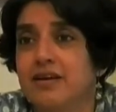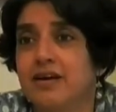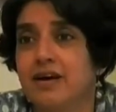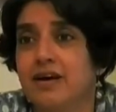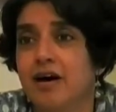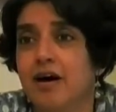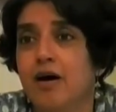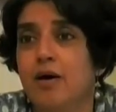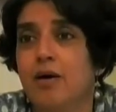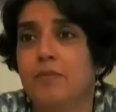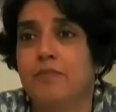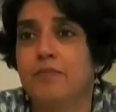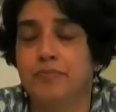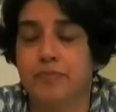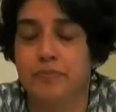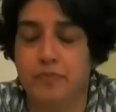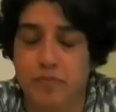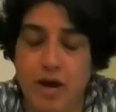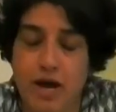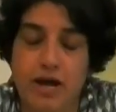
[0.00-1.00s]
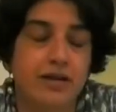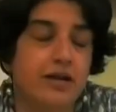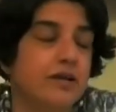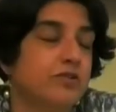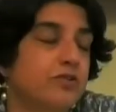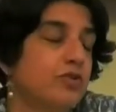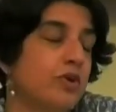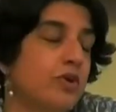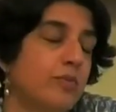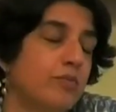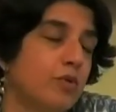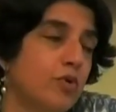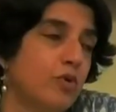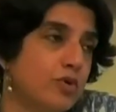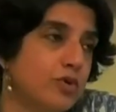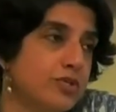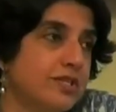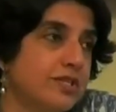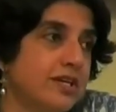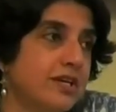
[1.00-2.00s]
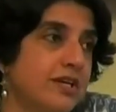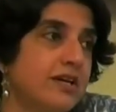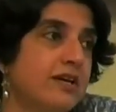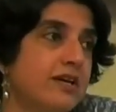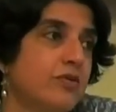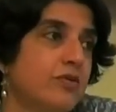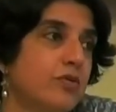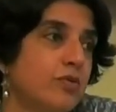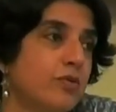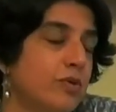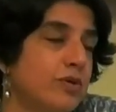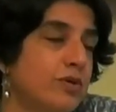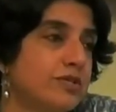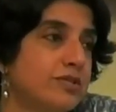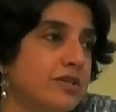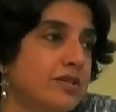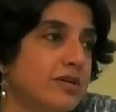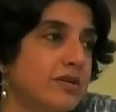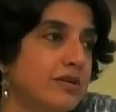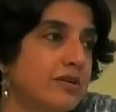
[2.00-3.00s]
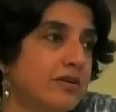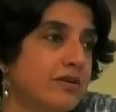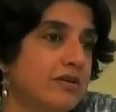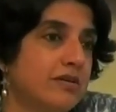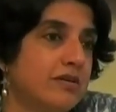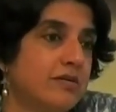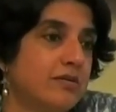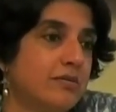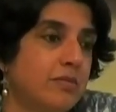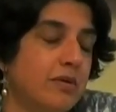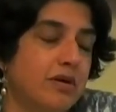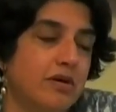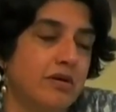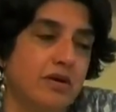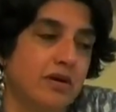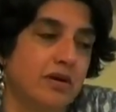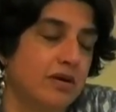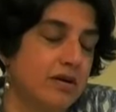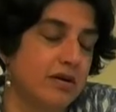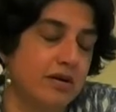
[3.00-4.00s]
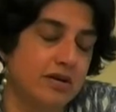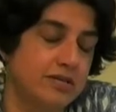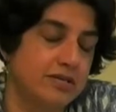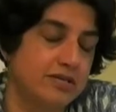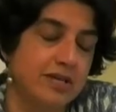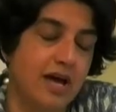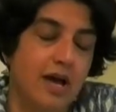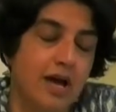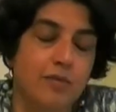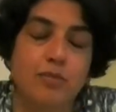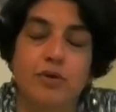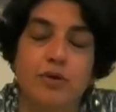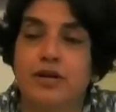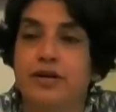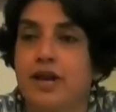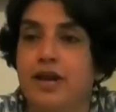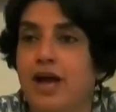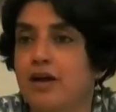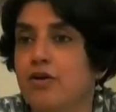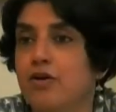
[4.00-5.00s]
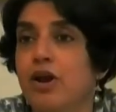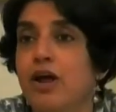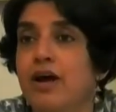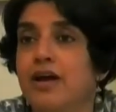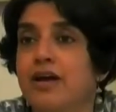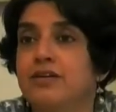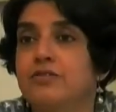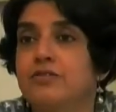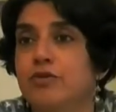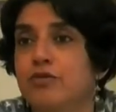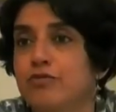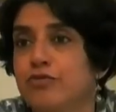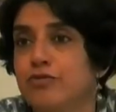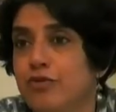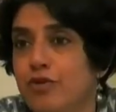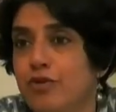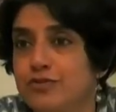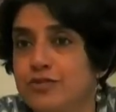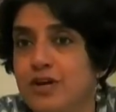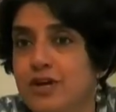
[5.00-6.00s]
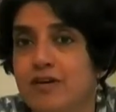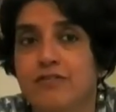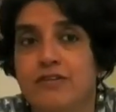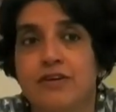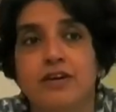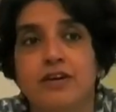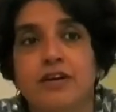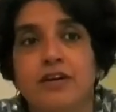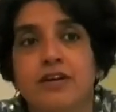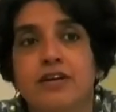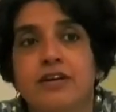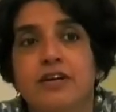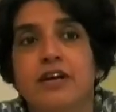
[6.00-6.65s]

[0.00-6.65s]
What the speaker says: by Nathuram Godse, who was a disciple, an acolyte of Savarkar,